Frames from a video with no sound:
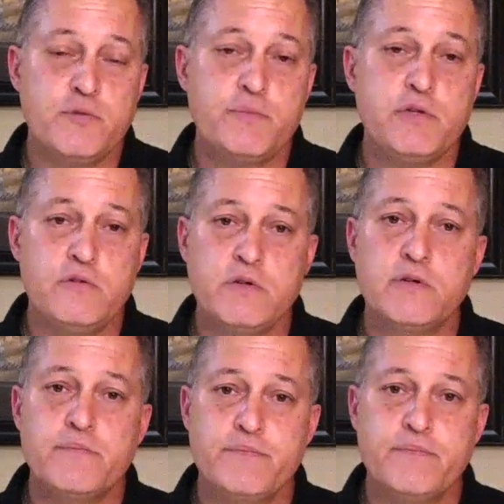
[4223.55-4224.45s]
rebuke
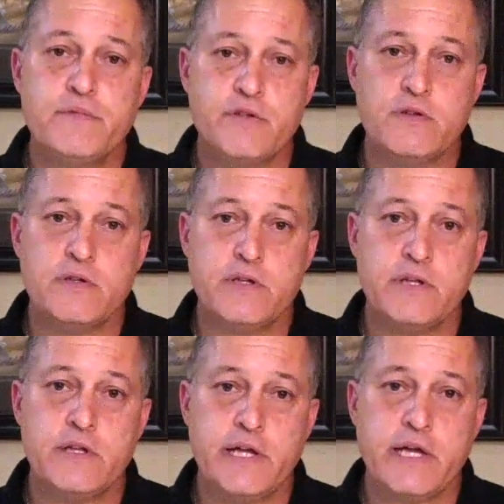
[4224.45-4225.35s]
in,
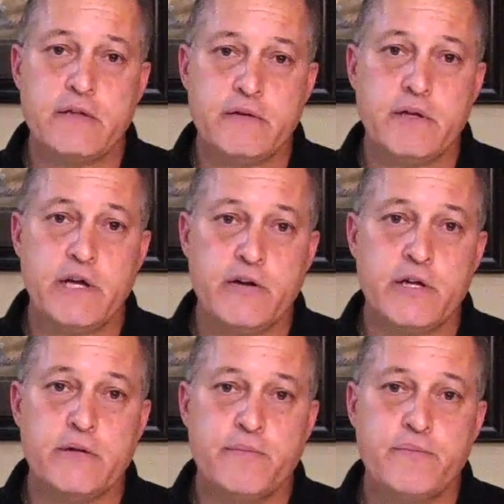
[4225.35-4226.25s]
in that area.